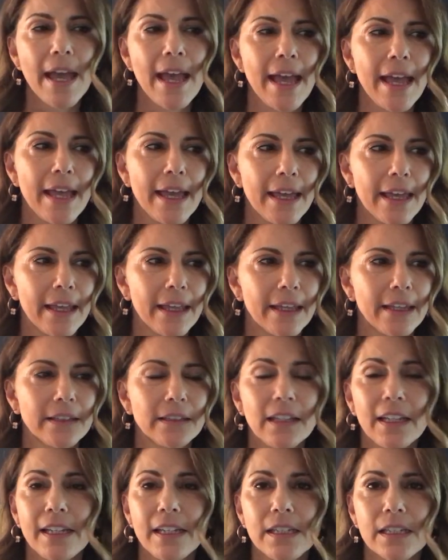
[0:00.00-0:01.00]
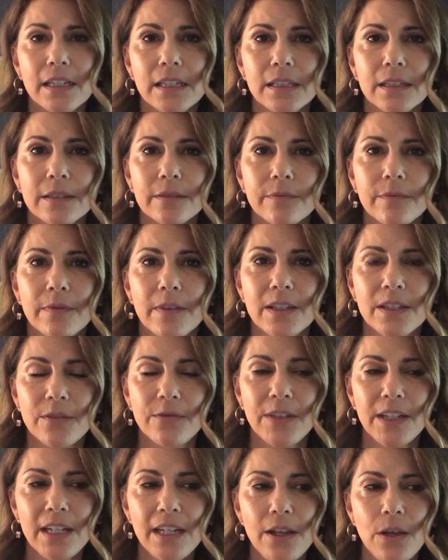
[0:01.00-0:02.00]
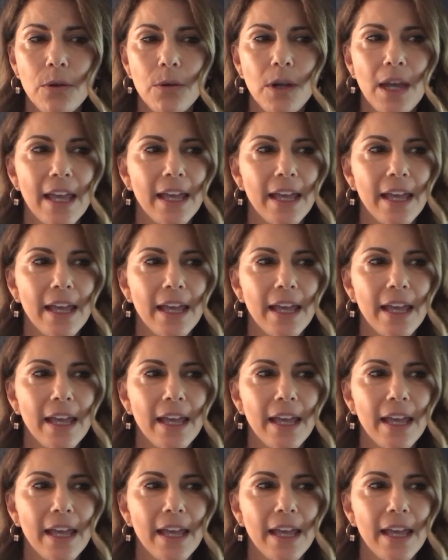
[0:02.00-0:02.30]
and like this video.